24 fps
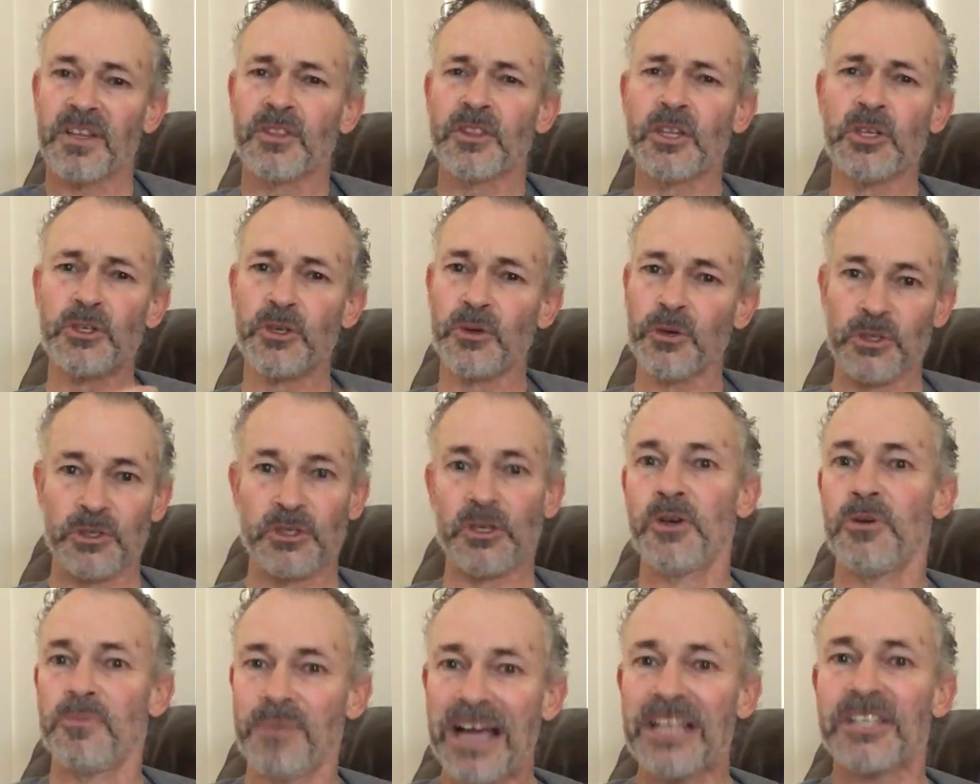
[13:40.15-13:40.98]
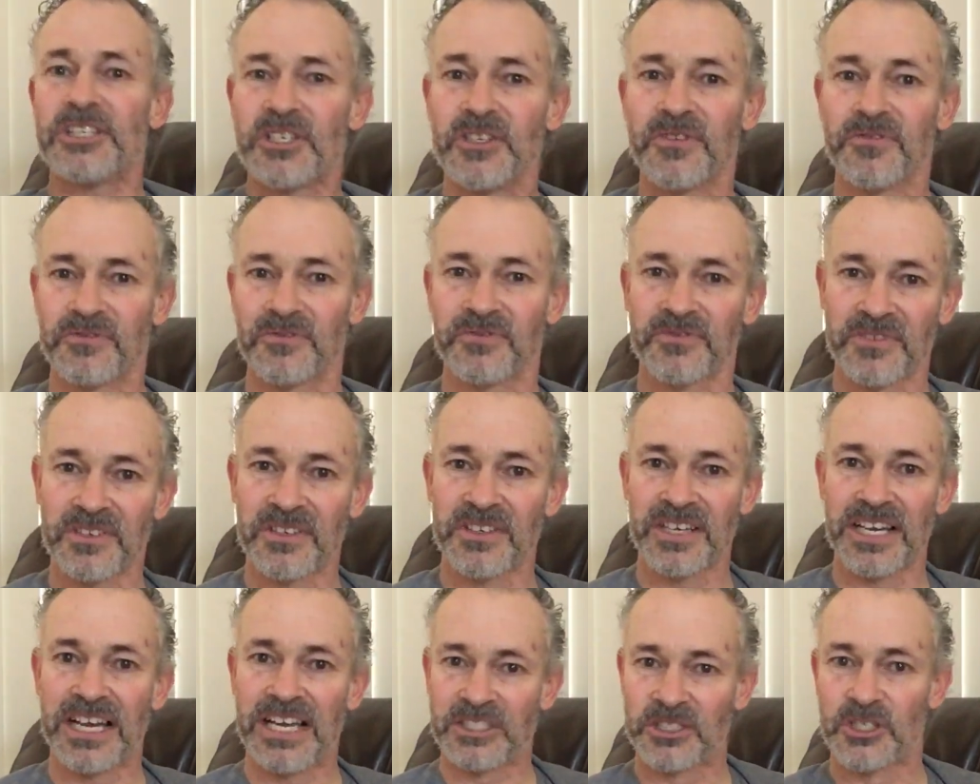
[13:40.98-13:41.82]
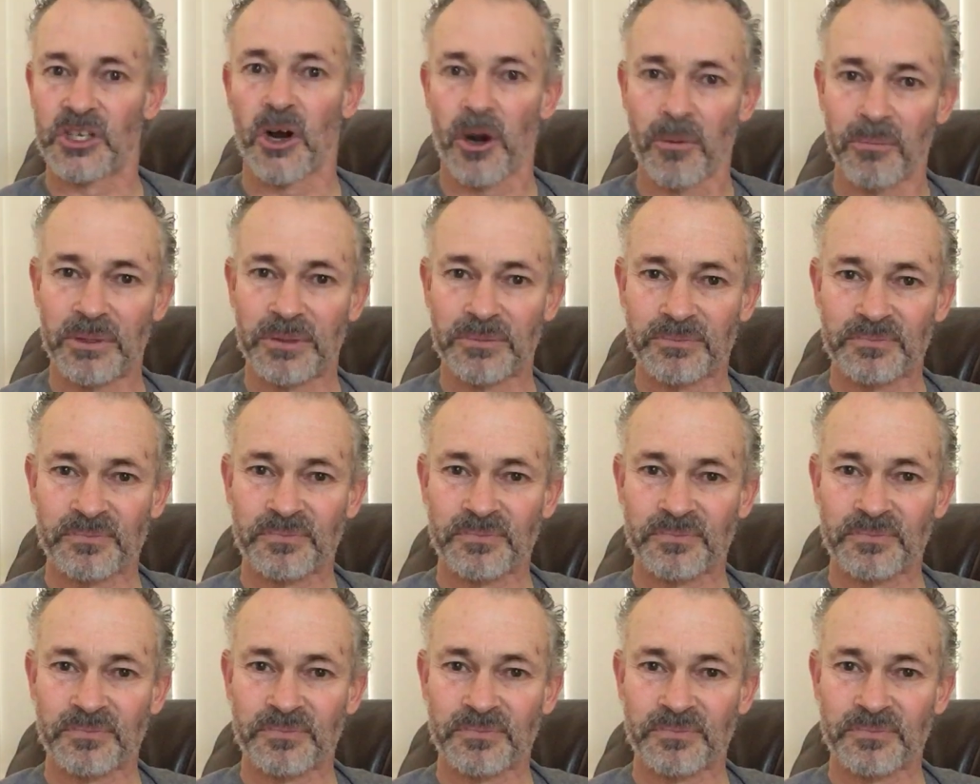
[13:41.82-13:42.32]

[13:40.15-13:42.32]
They're doing too much of a job.